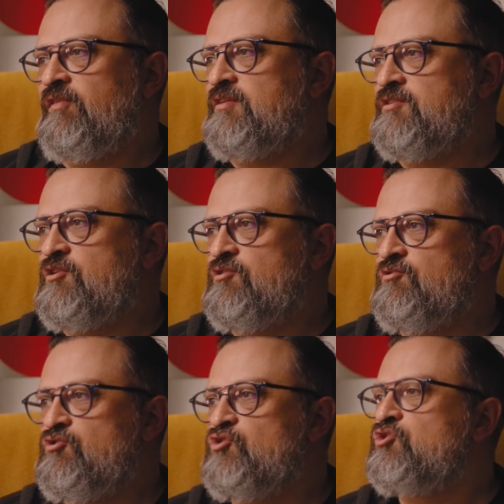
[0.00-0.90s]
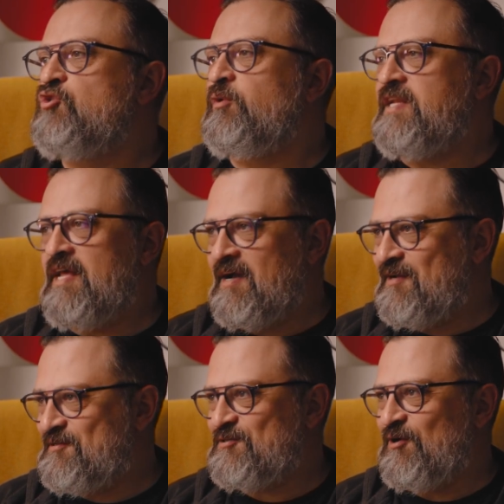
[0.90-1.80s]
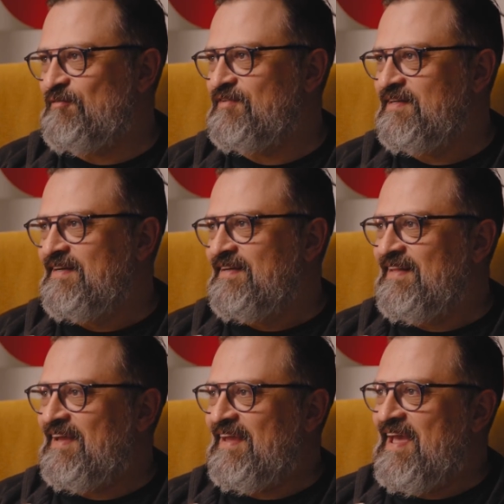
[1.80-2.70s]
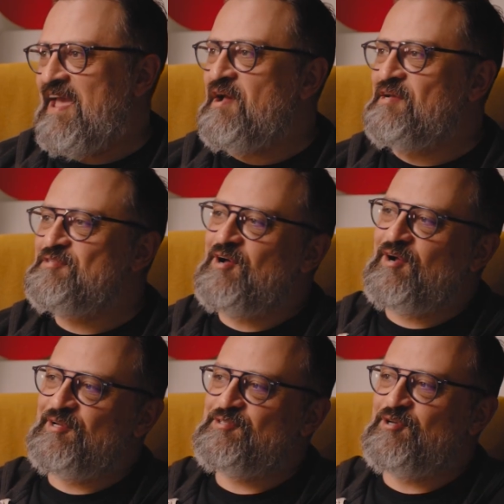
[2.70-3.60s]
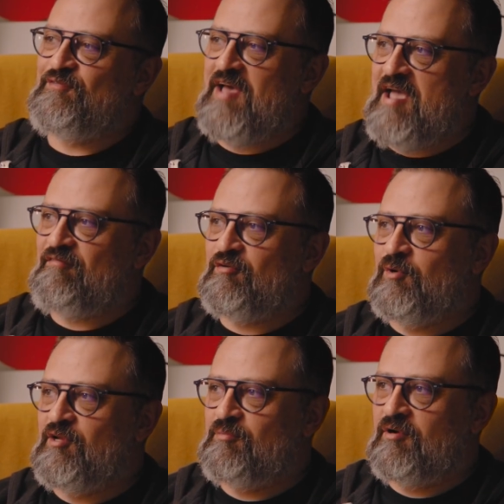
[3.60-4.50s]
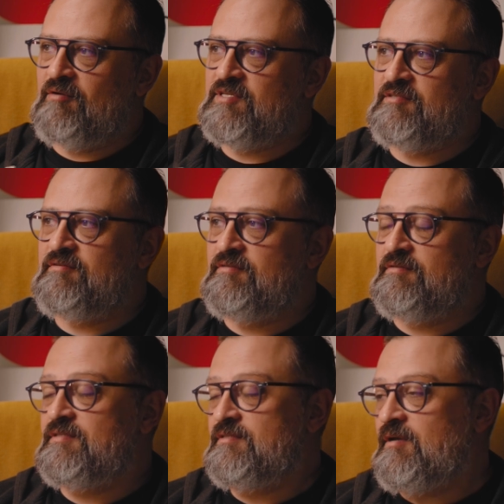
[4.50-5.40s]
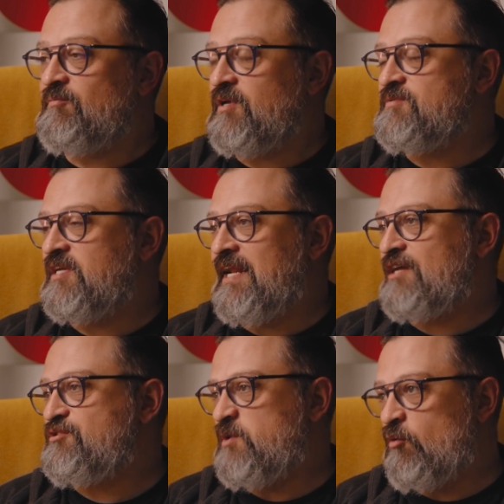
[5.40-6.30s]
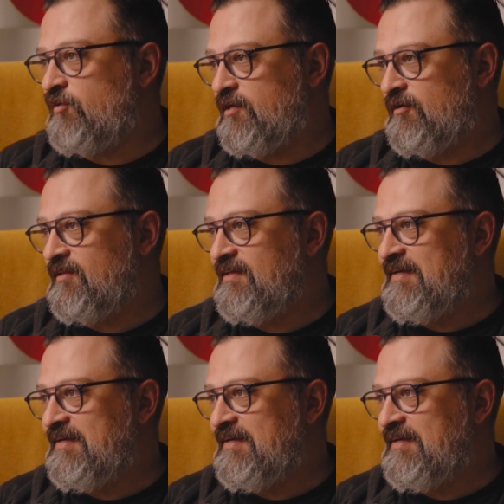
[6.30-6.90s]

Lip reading: things that you just don't need AI to solve. Like AI is not going to solve every one of your problems, and sometimes it could actually be overkill.